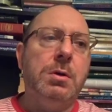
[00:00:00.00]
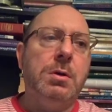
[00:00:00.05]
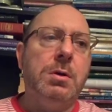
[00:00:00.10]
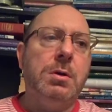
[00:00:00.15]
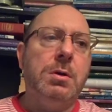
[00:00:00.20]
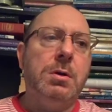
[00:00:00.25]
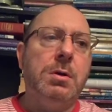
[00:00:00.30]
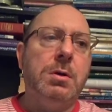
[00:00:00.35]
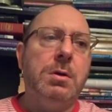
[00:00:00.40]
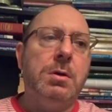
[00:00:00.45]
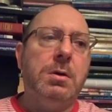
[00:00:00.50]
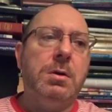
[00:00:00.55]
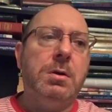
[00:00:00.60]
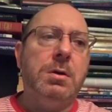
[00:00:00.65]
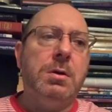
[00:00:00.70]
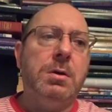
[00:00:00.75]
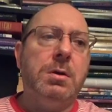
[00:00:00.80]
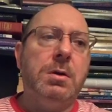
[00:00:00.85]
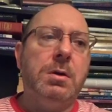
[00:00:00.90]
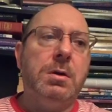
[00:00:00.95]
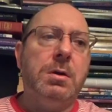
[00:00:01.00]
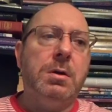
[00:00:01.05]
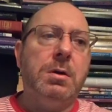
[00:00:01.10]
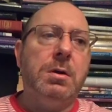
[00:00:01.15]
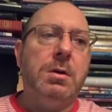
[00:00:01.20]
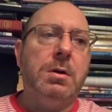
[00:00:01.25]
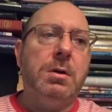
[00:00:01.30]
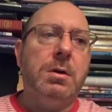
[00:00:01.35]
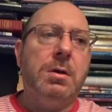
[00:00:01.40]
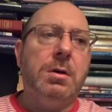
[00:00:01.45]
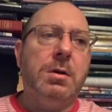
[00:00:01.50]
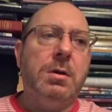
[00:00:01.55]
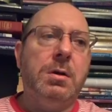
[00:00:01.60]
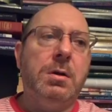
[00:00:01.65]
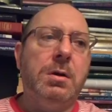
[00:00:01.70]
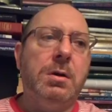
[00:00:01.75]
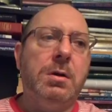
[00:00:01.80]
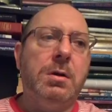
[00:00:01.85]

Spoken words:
(no one is talking)